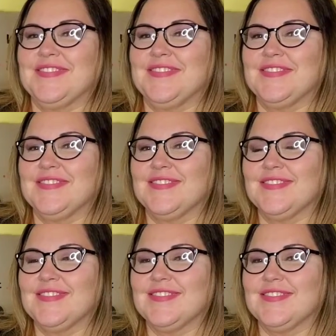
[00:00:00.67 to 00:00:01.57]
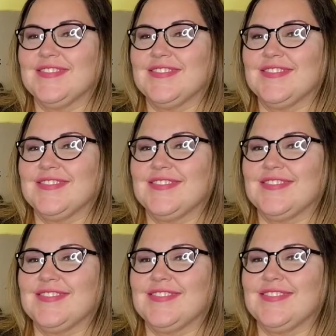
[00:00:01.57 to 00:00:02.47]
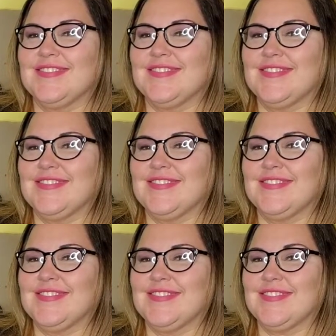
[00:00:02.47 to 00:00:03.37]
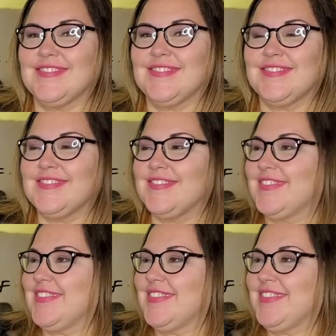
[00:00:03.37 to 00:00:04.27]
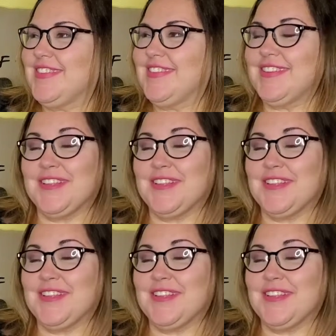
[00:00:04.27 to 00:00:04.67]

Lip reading: The person shown says nothing.